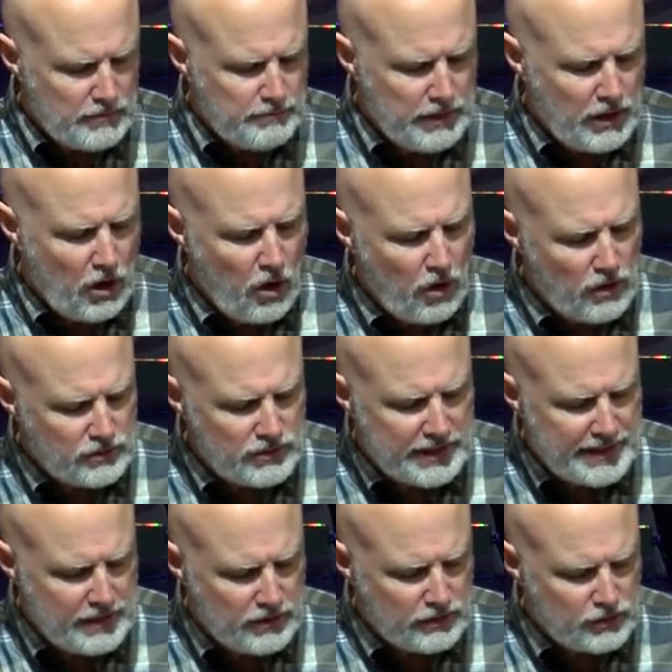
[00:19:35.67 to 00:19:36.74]
because
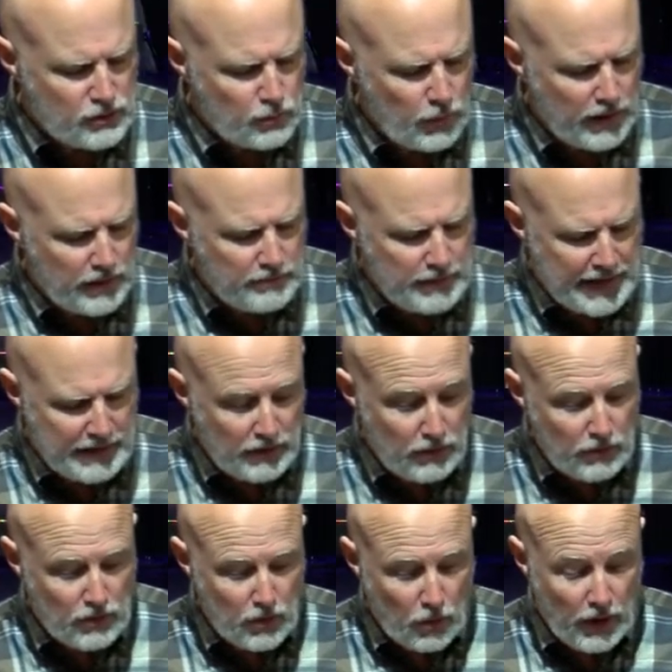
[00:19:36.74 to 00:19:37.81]
he could swear by
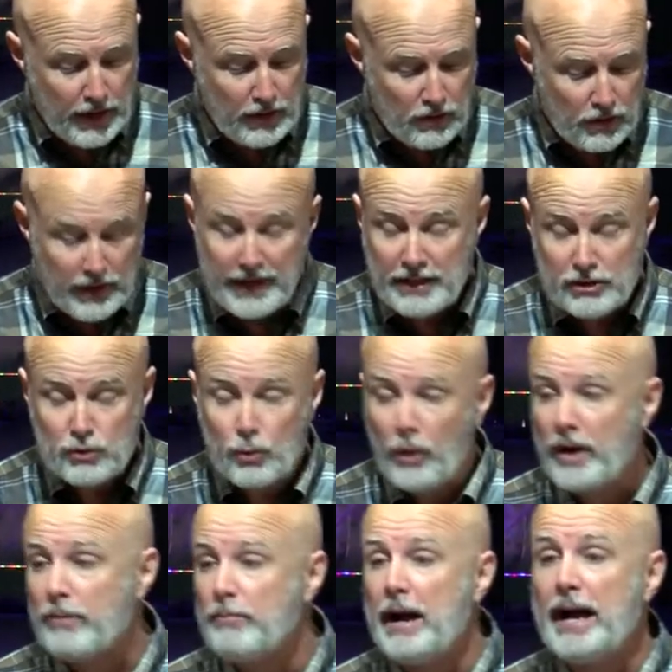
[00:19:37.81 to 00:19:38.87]
no greater, he
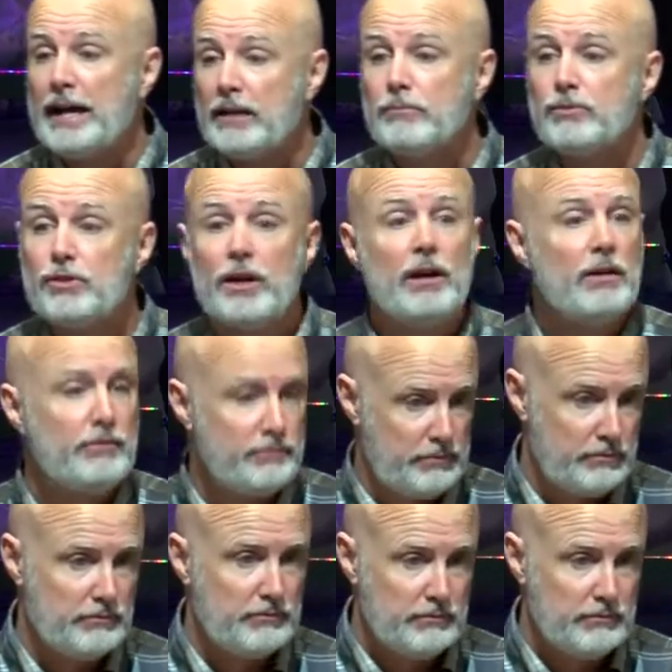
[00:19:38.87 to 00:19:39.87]
swore by himself.